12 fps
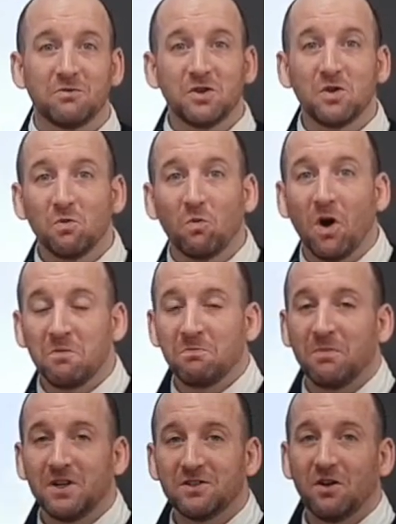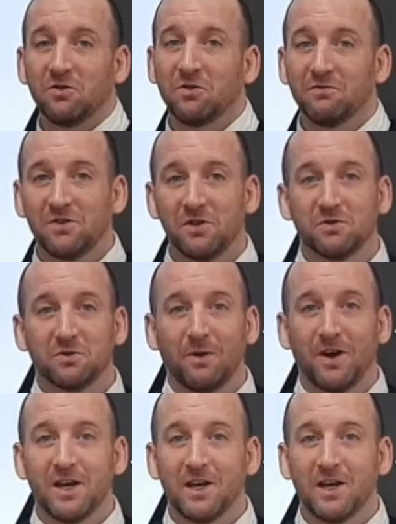you won't be so confused by it.